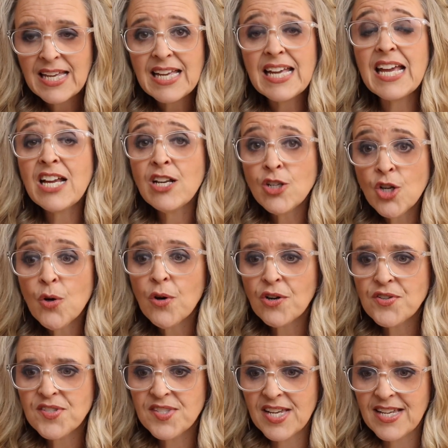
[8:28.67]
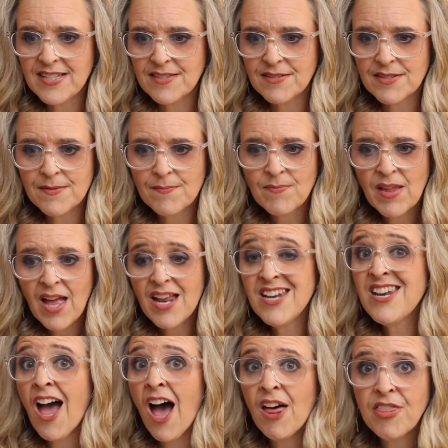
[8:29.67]
He knew her sins.
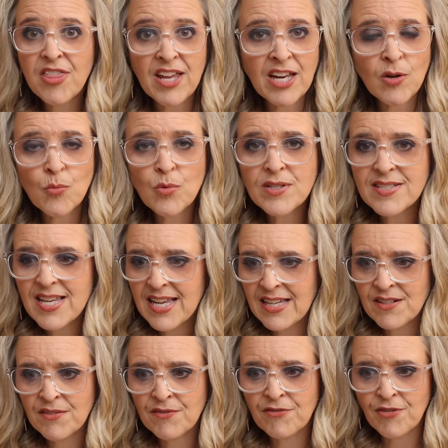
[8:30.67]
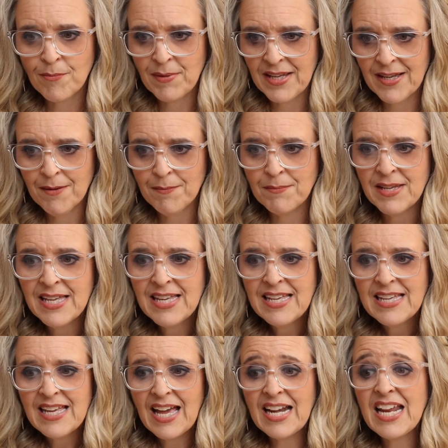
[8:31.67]
Nothing was hidden from him,
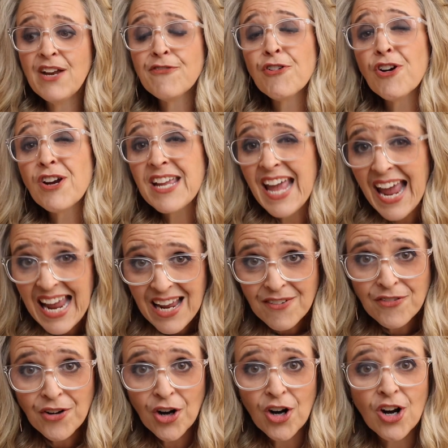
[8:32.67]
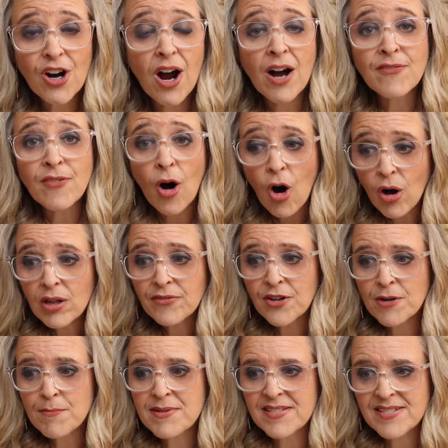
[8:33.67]
and he forgave her of all of
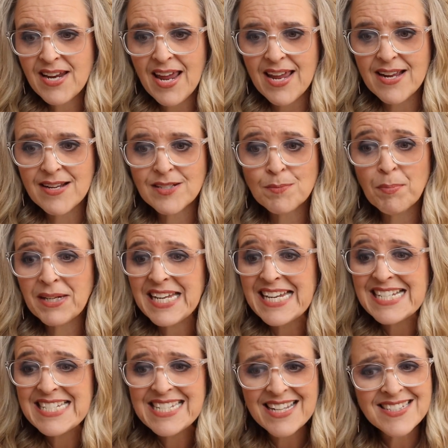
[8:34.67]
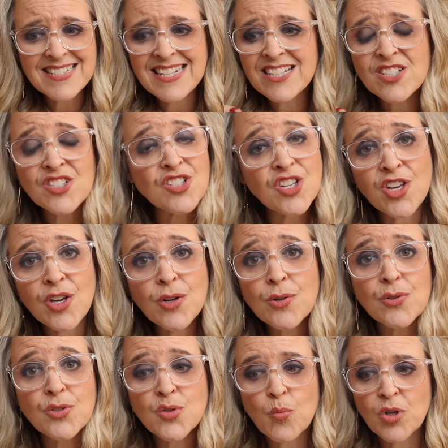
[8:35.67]
her mistakes, but he doesn't
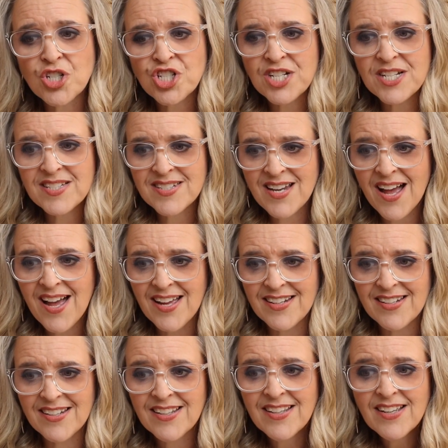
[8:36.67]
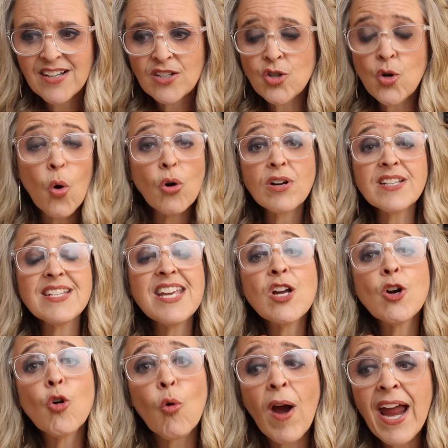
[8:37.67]
excuse what she's done, nor does he
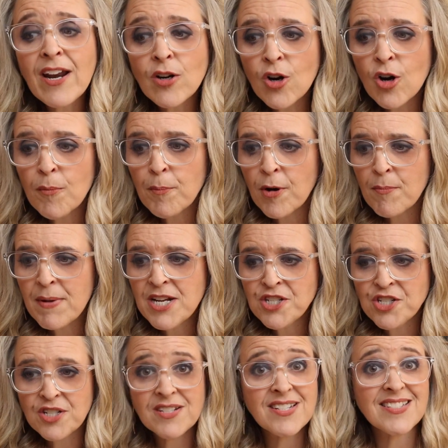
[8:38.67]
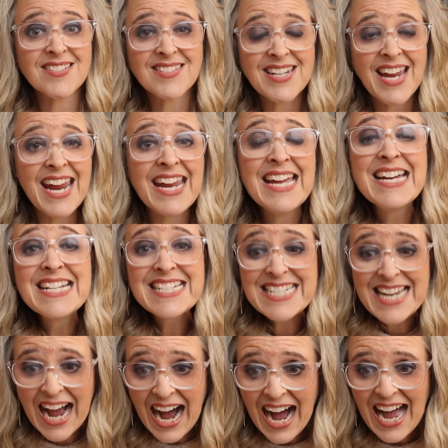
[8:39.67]
grant her permission to stay
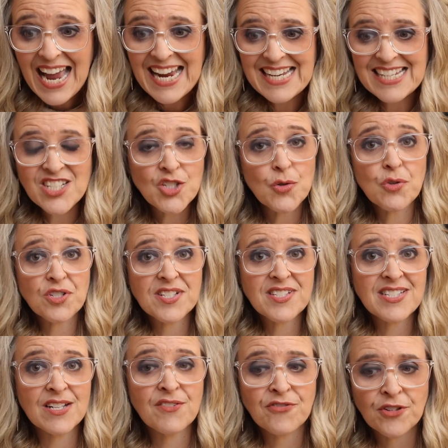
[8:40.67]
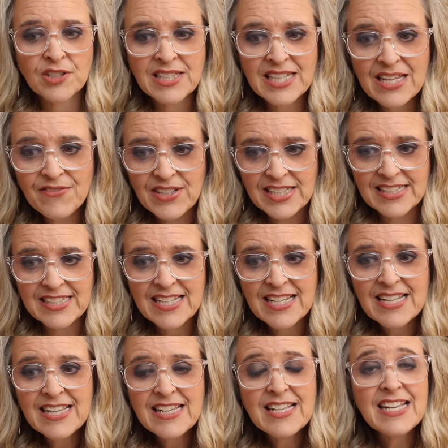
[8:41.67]
tied to her sinful living.
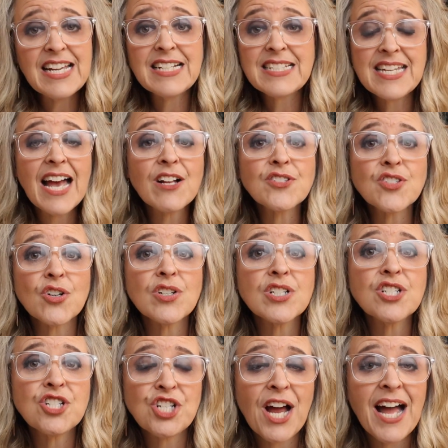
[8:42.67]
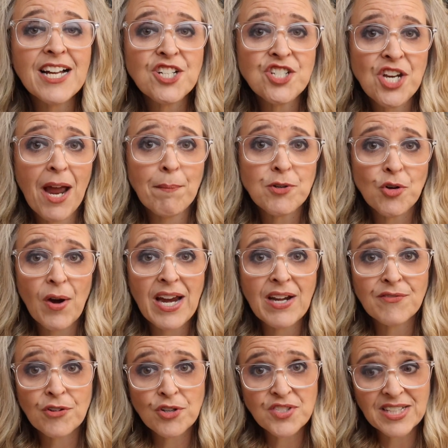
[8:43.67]
He tells her in John chapter
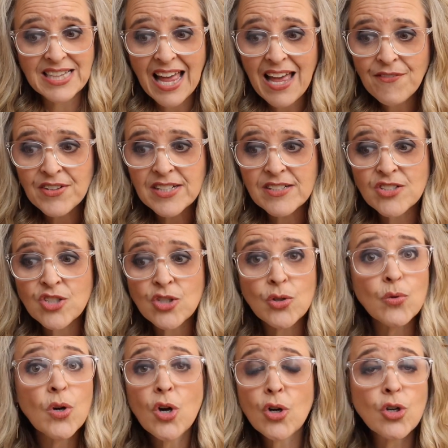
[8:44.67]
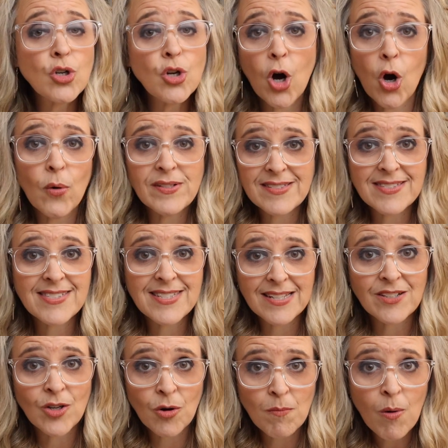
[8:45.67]
8, verse 11, to go and
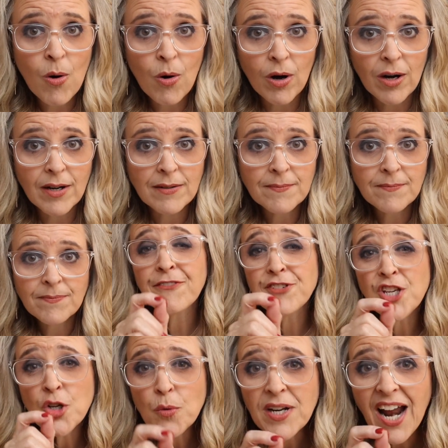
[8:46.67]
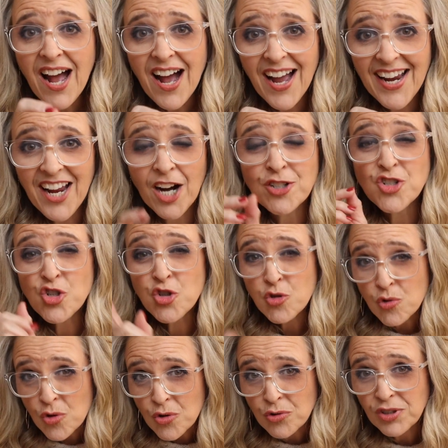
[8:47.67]
sin no more. If you and I are
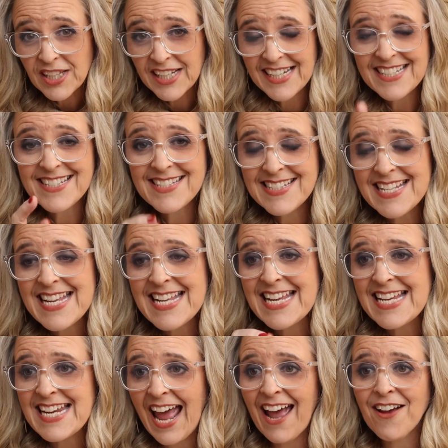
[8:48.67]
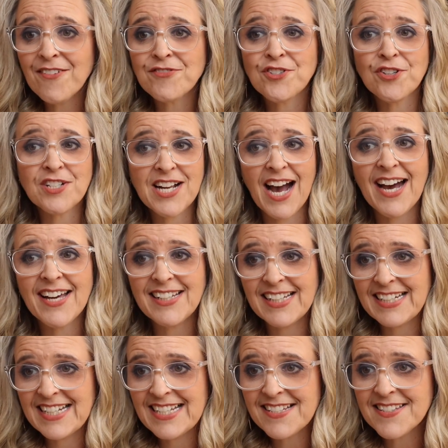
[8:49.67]
truly seeking after
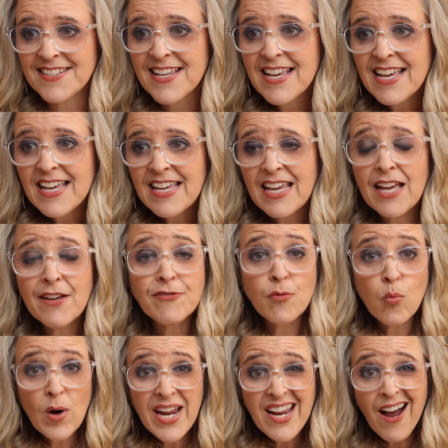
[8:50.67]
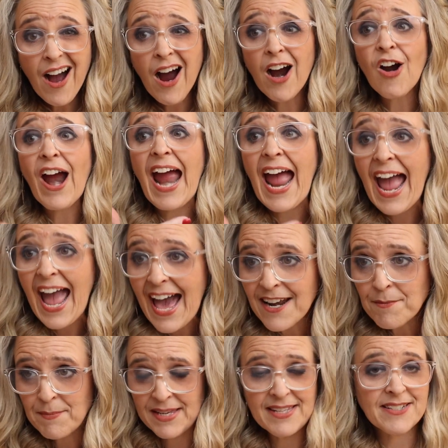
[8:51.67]
godliness, if we are
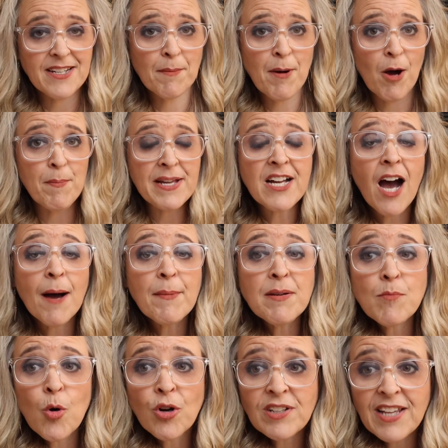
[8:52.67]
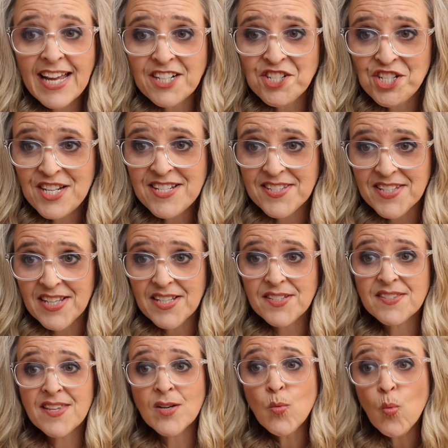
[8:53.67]
adamant about becoming more like
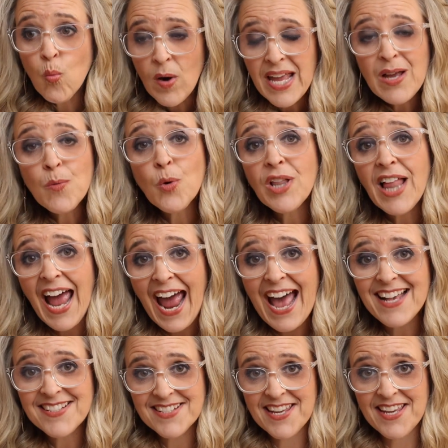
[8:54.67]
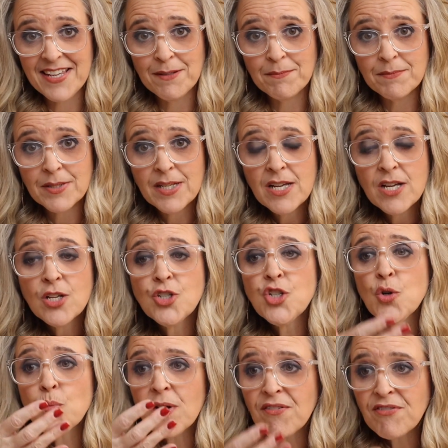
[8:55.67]
Jesus, then we will ask him
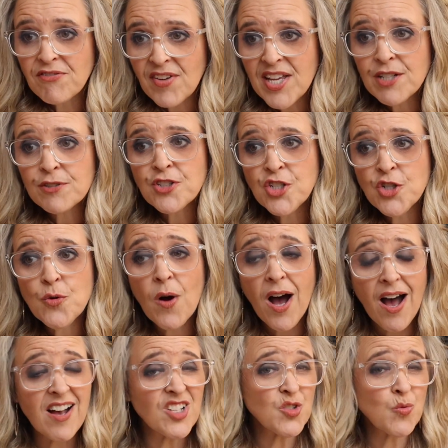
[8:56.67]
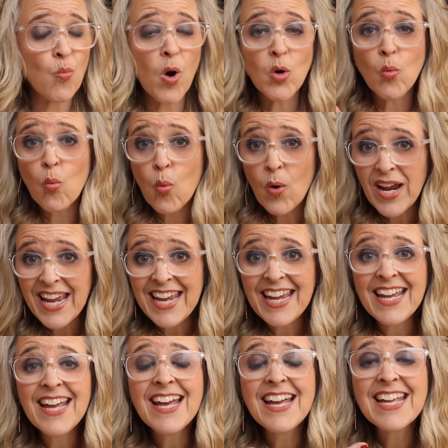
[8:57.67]
to reveal to us what
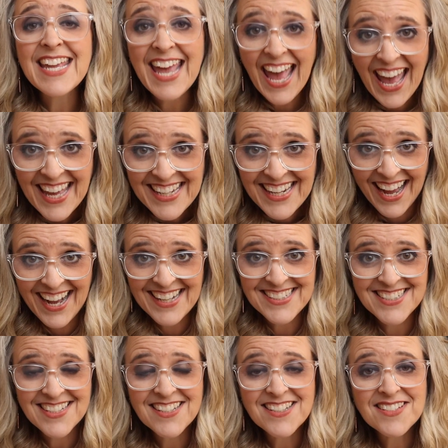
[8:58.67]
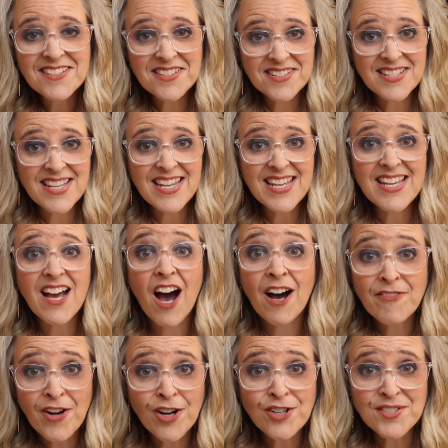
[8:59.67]
we cannot see
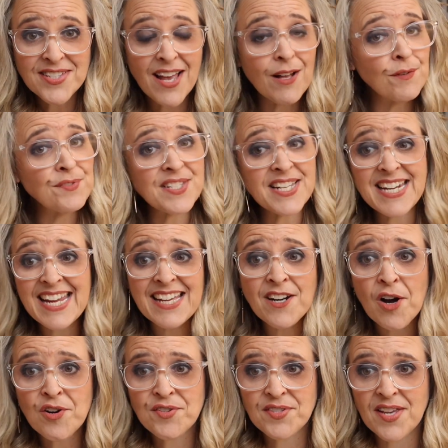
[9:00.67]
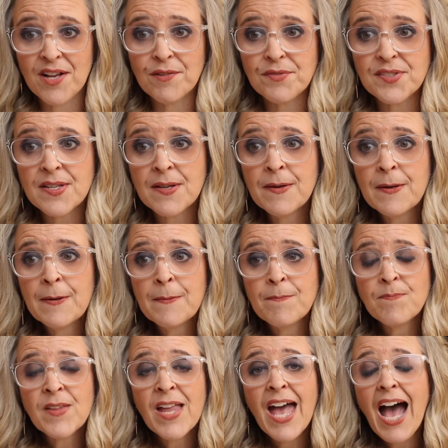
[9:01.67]
of ourselves and in ourselves.
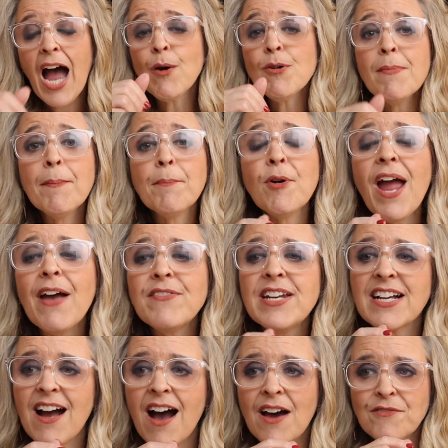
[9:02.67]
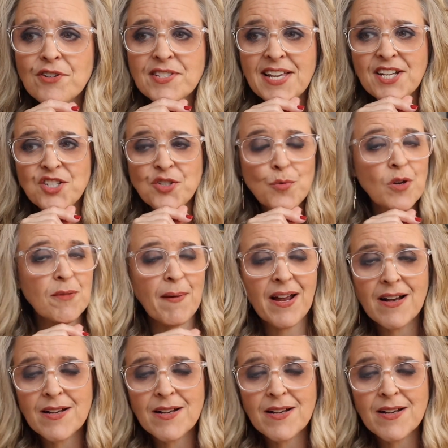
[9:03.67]
I remember having a conversation with my